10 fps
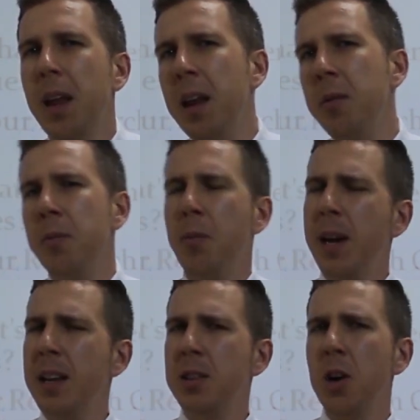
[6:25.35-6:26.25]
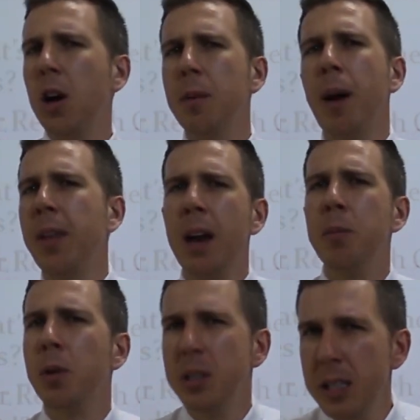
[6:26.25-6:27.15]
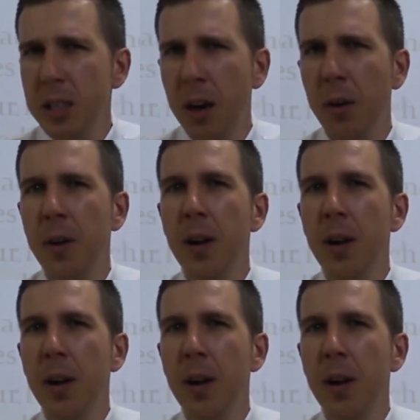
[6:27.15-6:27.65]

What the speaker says: And we can talk about that in more detail.